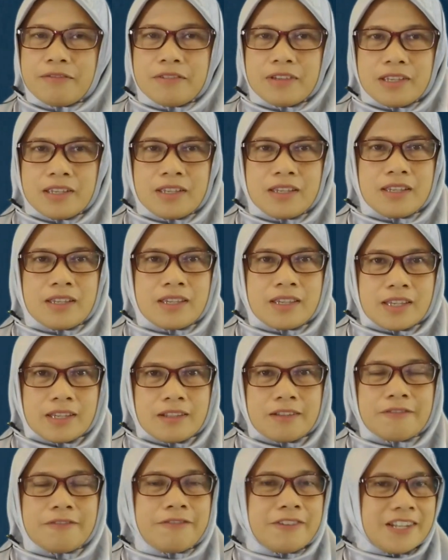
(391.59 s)
we
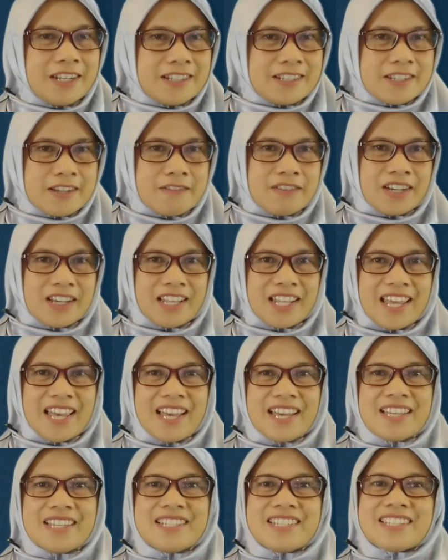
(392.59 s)
can finish our
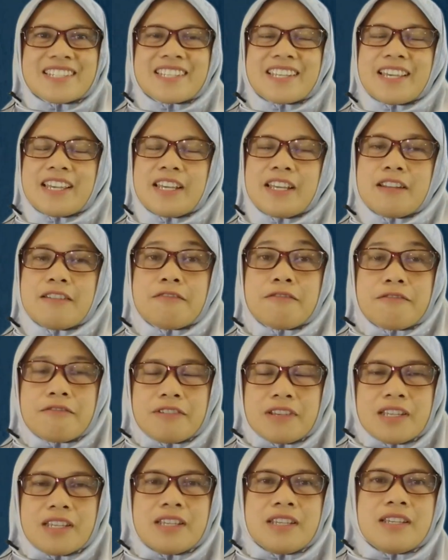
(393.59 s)
class and
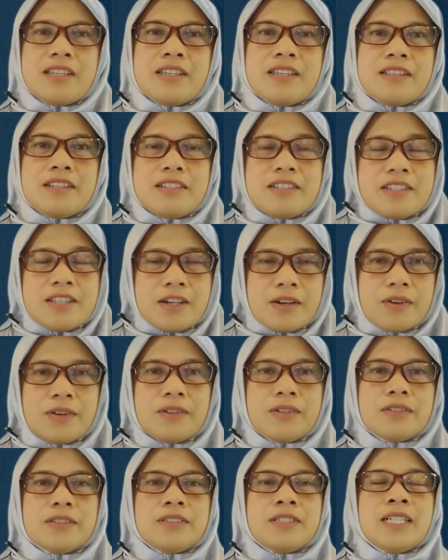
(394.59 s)
we
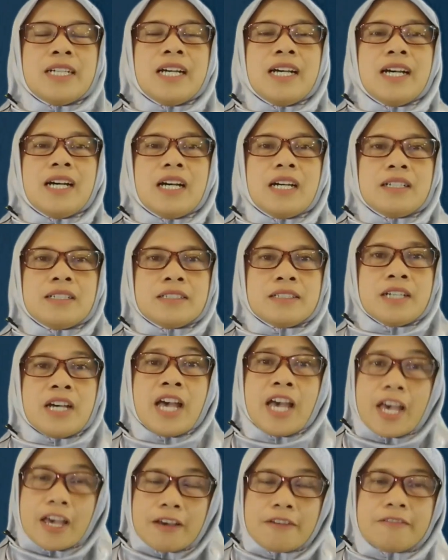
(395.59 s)

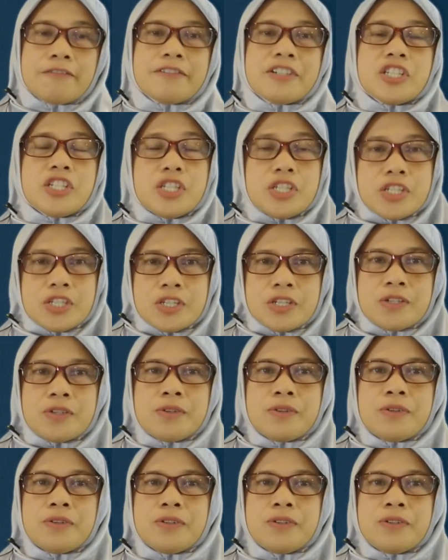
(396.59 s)
have a new